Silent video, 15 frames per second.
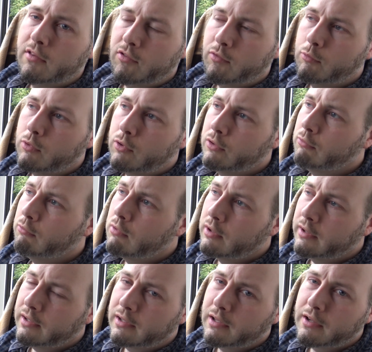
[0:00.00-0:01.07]
it's one
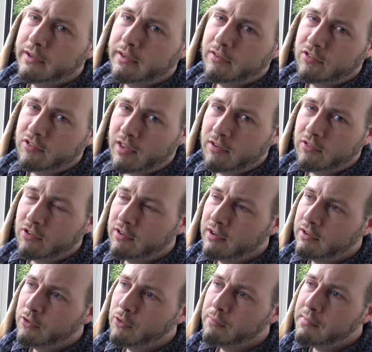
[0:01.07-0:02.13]
white line centered
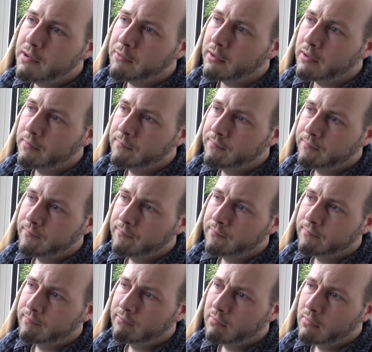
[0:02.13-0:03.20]
in your mirror,
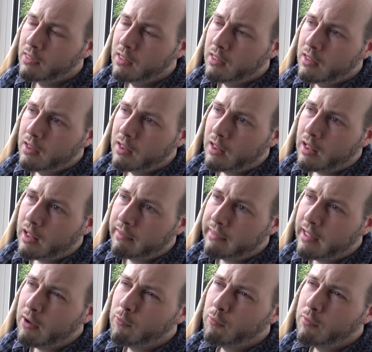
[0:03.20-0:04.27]
and
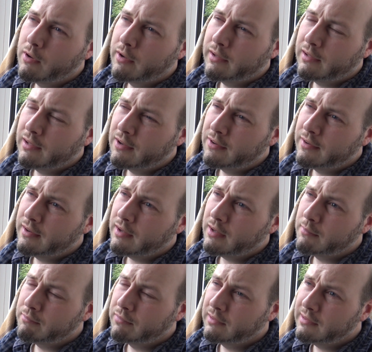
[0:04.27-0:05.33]
that white line,
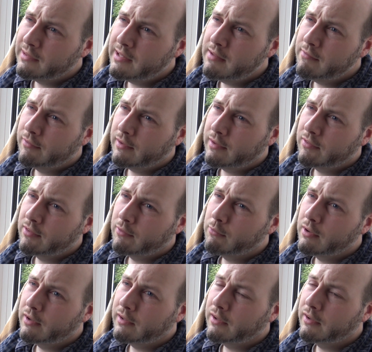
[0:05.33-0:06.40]
I believe, is the
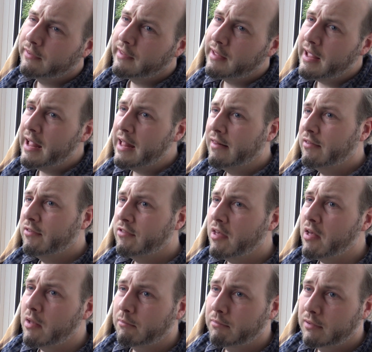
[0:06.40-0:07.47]
white line that ends
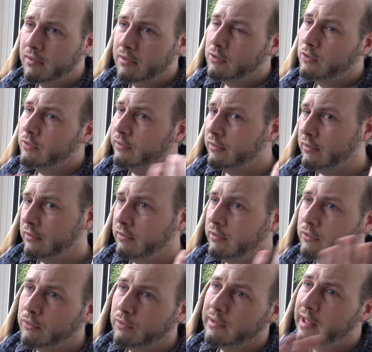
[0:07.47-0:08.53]
up on
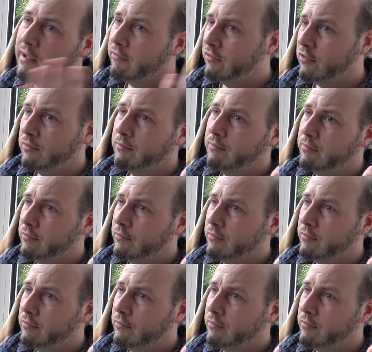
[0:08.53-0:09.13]
your left,